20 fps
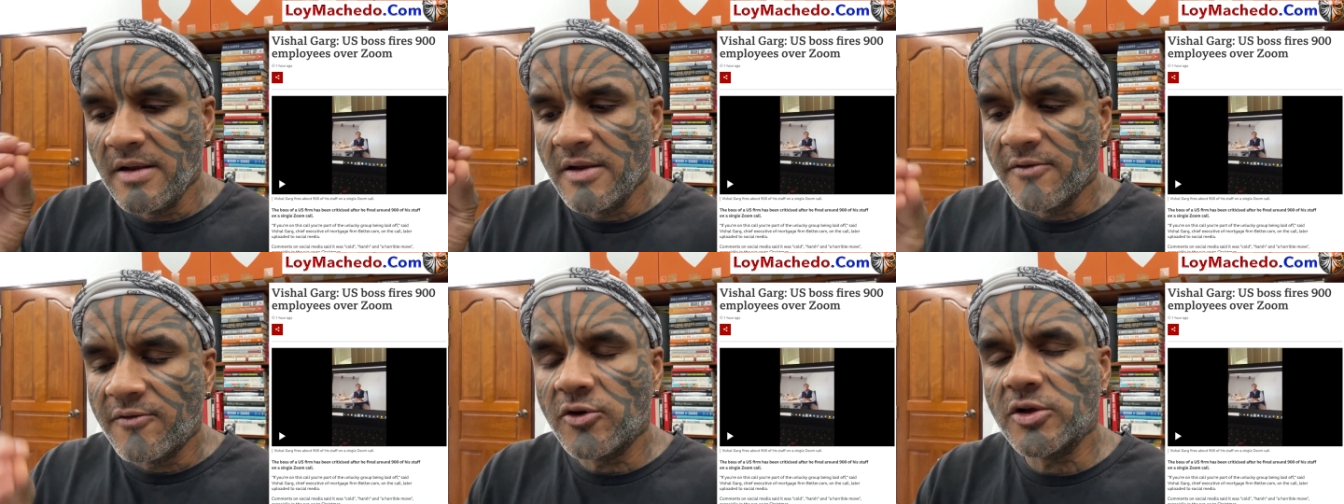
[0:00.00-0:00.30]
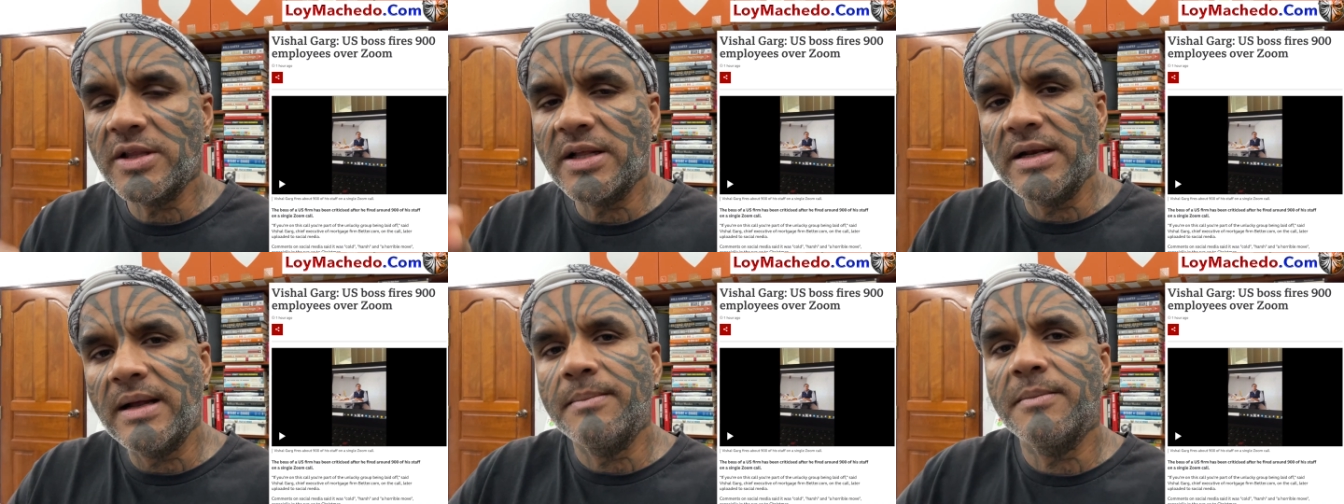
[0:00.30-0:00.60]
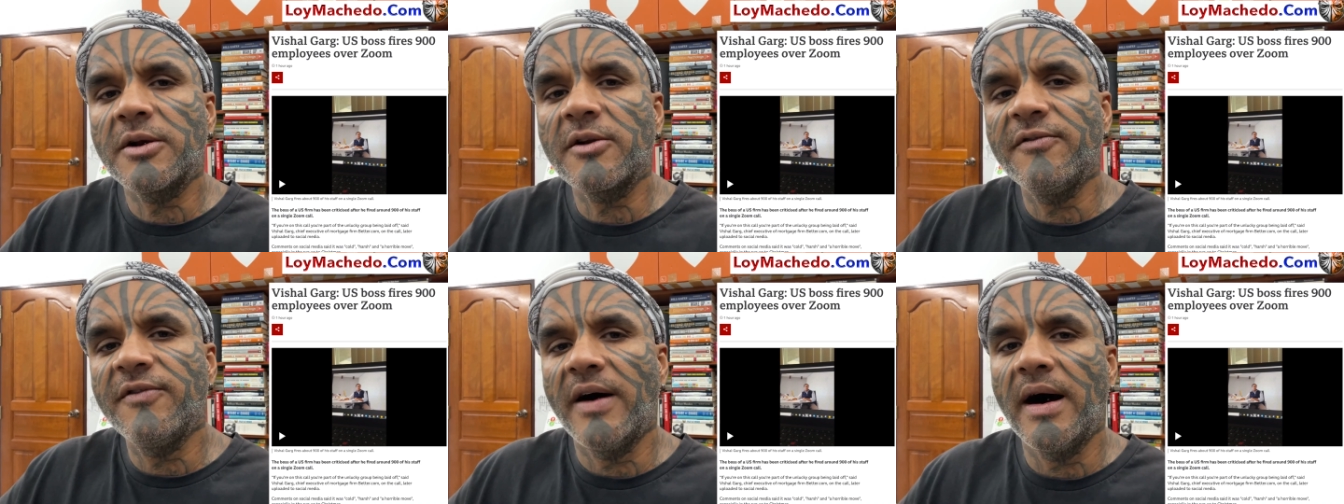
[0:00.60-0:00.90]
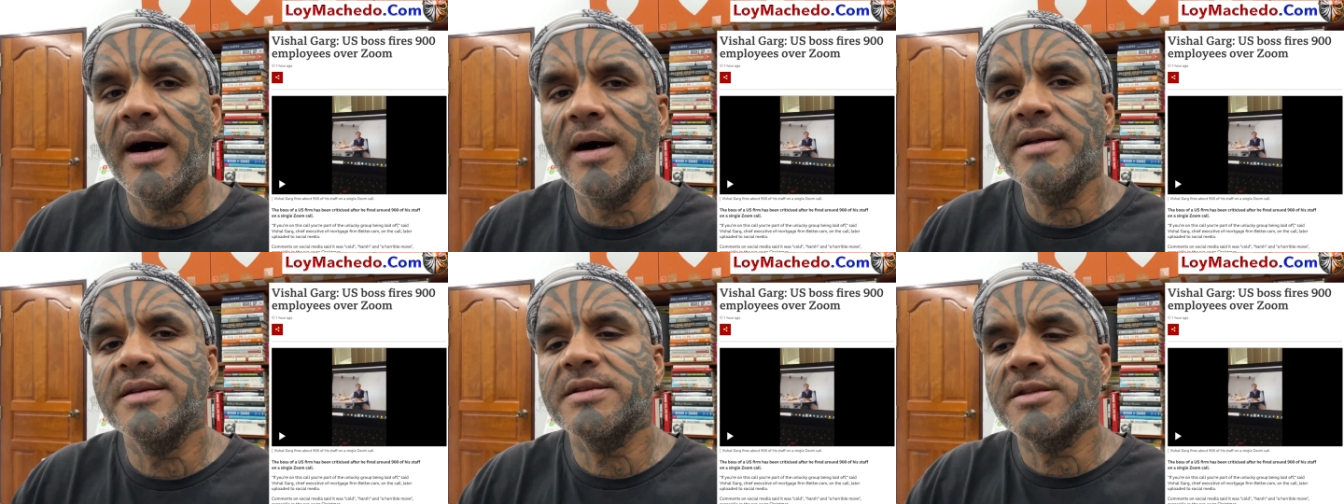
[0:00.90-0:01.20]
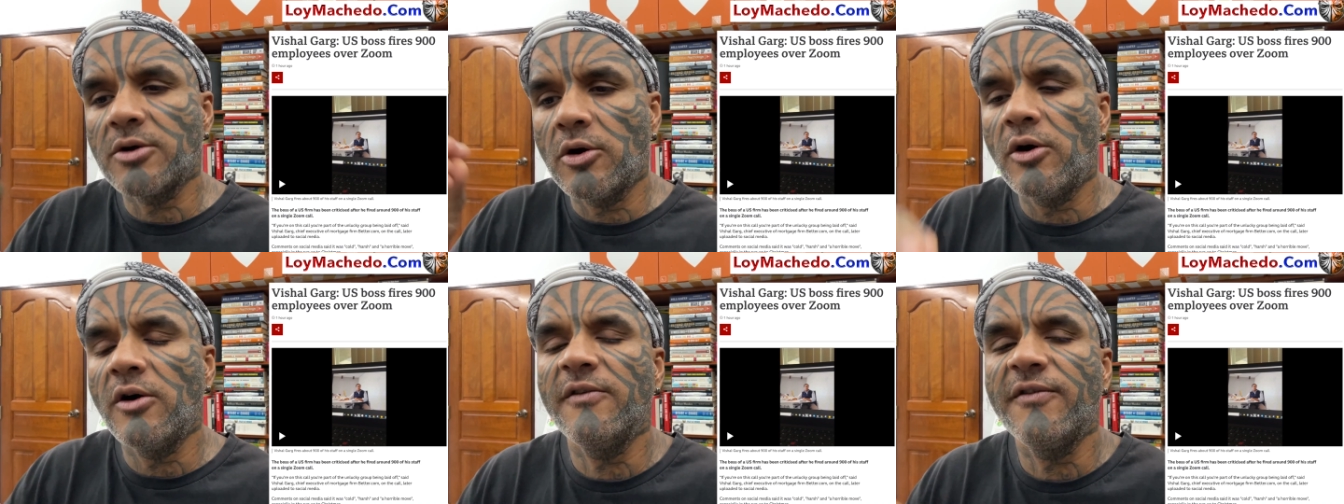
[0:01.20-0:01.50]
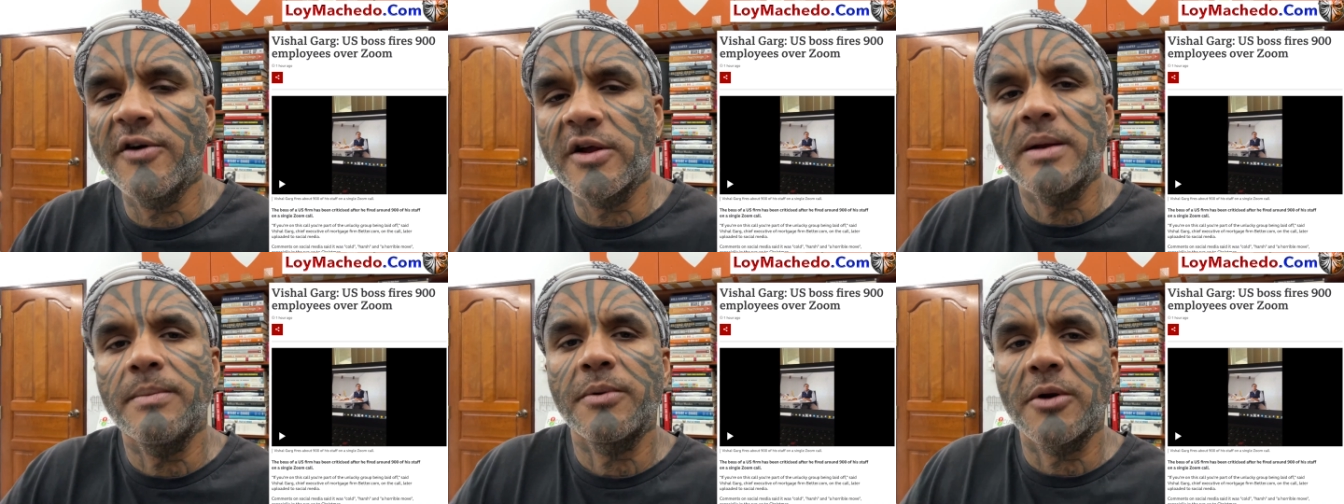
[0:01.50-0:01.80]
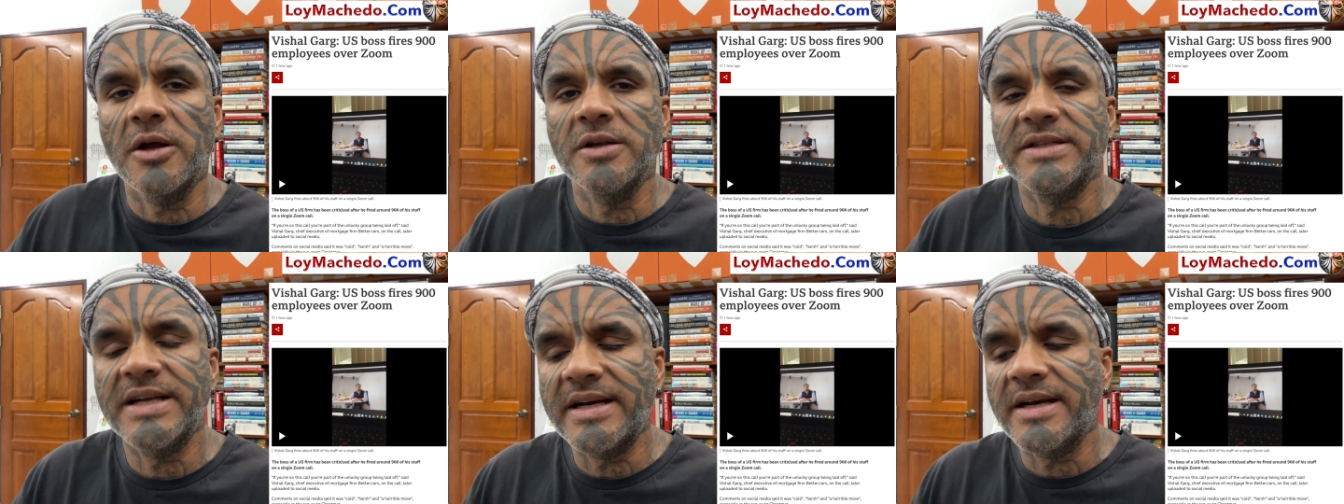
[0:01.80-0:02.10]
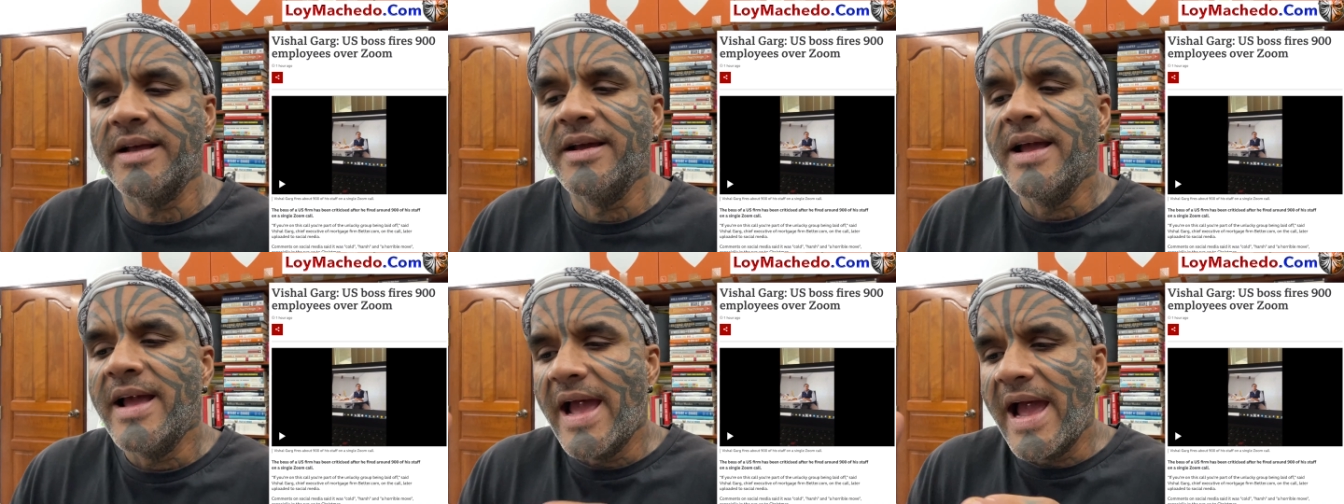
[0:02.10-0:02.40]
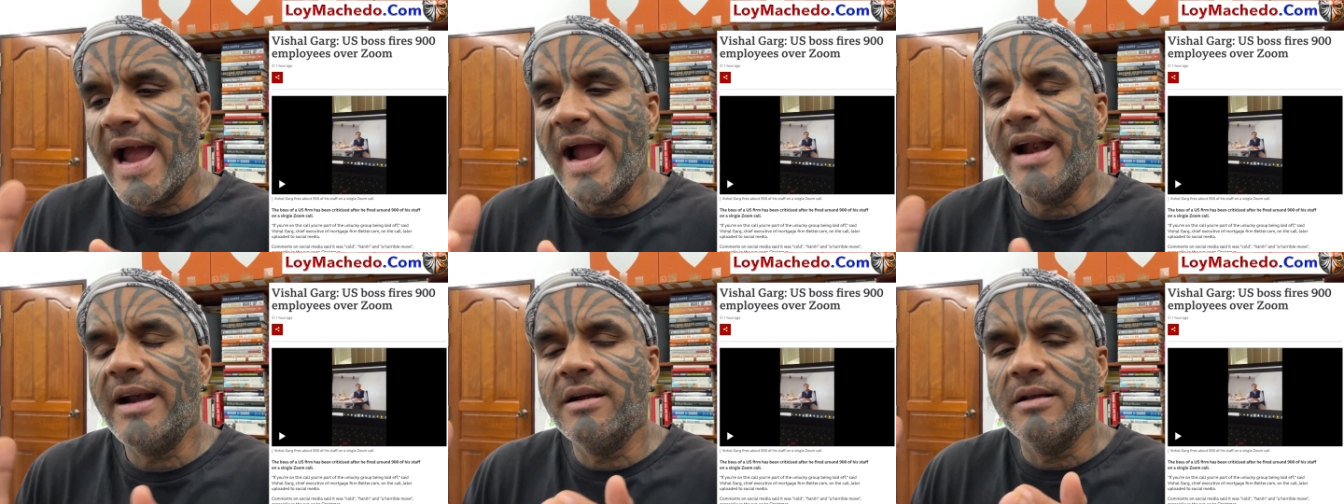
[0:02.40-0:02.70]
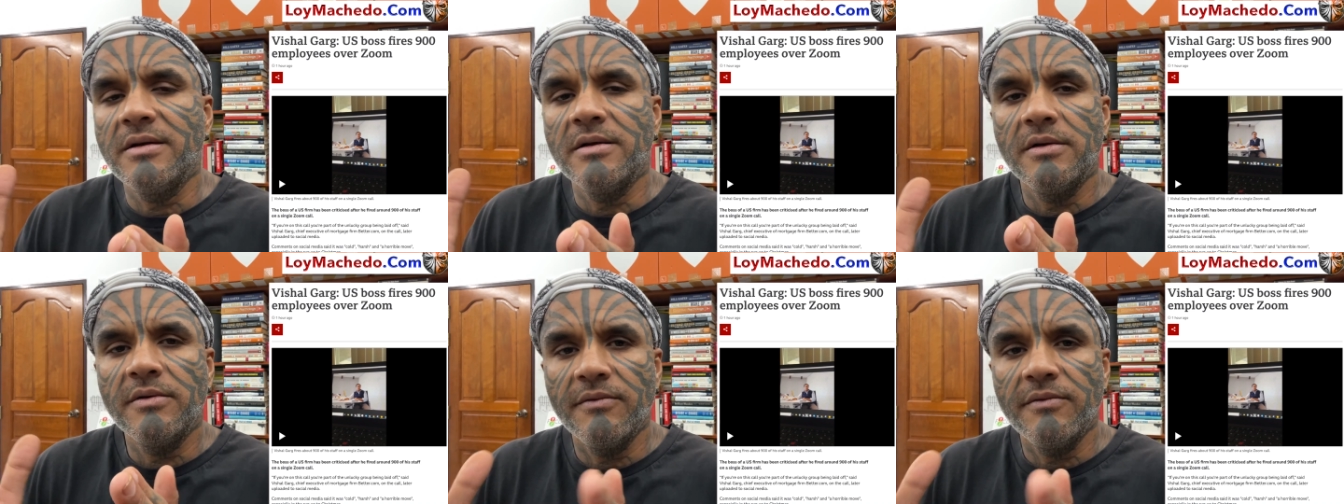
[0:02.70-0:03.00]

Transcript: for the number of hours or for a project, and